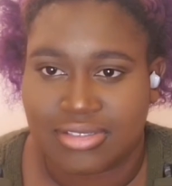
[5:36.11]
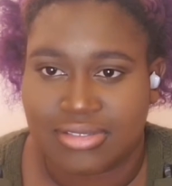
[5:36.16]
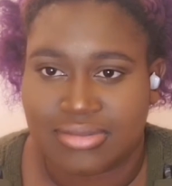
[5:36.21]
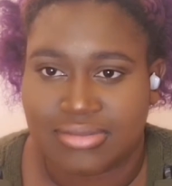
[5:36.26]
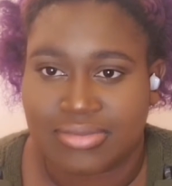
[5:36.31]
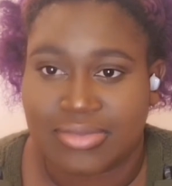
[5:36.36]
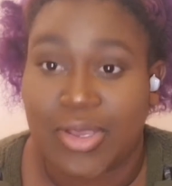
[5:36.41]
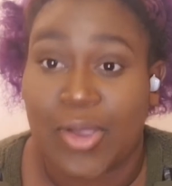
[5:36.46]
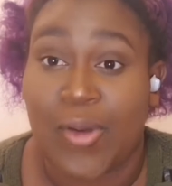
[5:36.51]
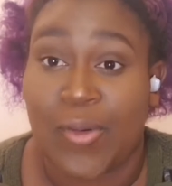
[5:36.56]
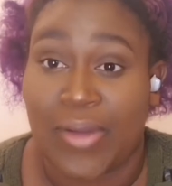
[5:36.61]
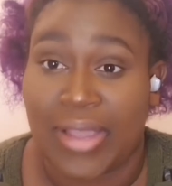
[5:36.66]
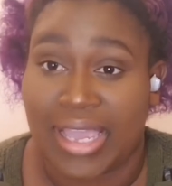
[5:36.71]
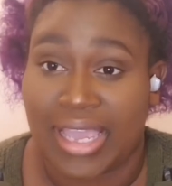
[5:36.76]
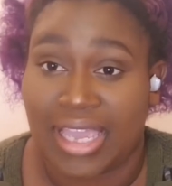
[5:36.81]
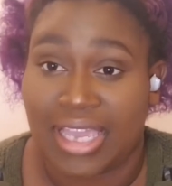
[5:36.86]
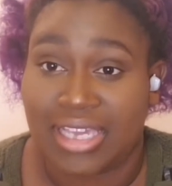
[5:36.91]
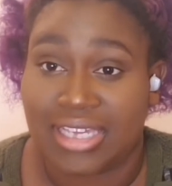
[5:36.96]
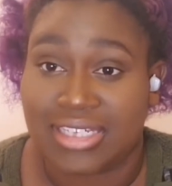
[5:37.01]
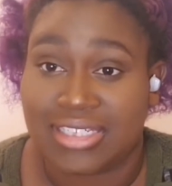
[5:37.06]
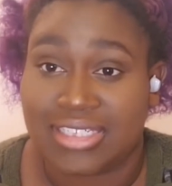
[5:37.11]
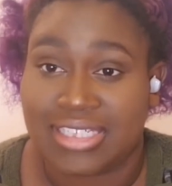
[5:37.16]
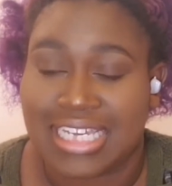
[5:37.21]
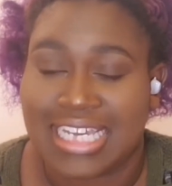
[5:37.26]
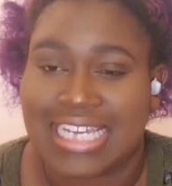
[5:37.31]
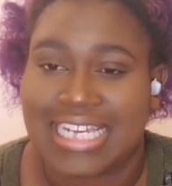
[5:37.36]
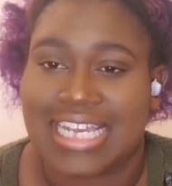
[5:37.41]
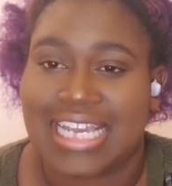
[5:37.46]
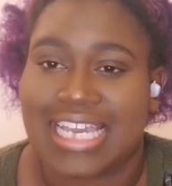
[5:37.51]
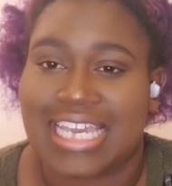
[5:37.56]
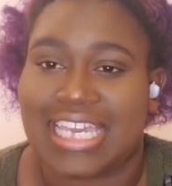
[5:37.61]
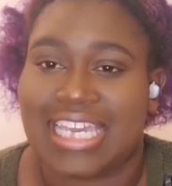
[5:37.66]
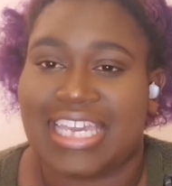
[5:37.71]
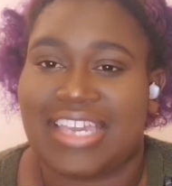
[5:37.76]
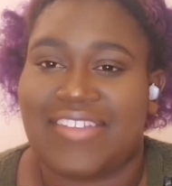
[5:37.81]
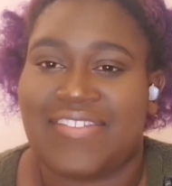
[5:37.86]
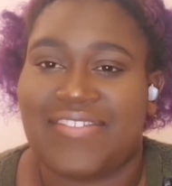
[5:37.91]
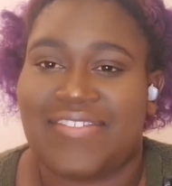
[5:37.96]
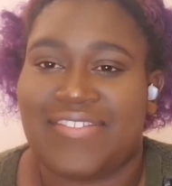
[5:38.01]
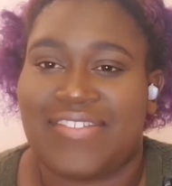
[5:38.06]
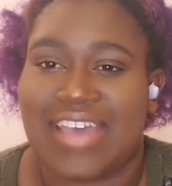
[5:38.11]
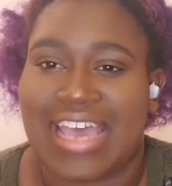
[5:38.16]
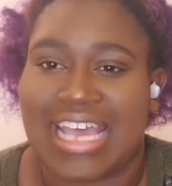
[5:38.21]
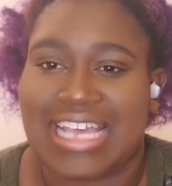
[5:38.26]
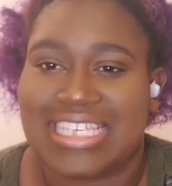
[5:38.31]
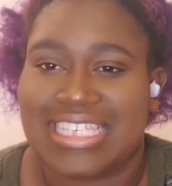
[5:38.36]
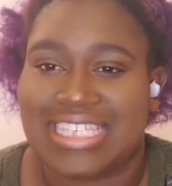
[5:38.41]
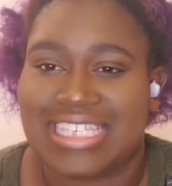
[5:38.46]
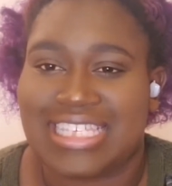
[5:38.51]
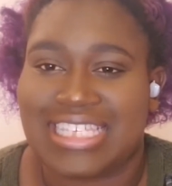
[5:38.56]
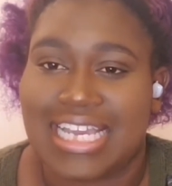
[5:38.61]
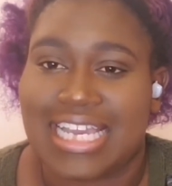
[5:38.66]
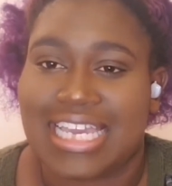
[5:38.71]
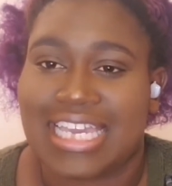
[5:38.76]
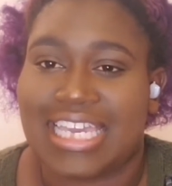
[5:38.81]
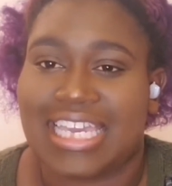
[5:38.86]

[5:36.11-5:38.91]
Okay? Invest in